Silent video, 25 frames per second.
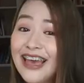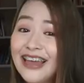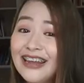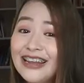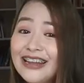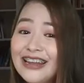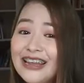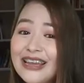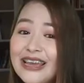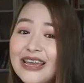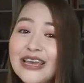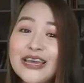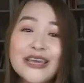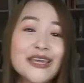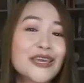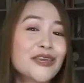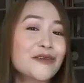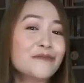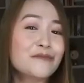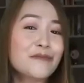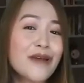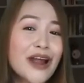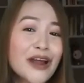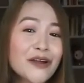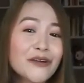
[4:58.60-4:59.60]
Then,
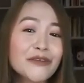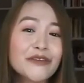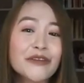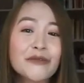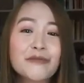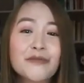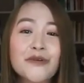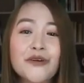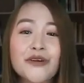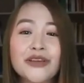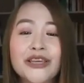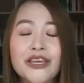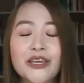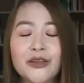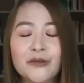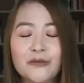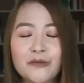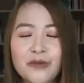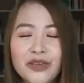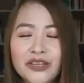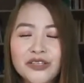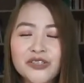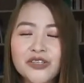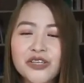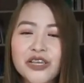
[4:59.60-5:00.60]
he borrowed a book
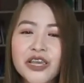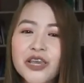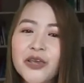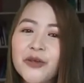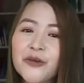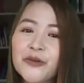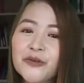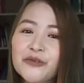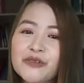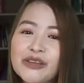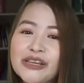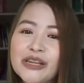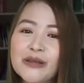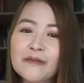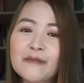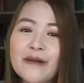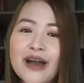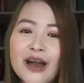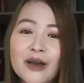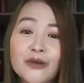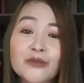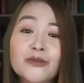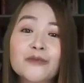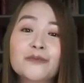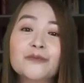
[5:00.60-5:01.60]
in which he could read
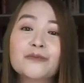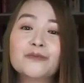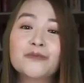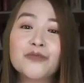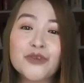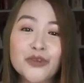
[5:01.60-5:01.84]
about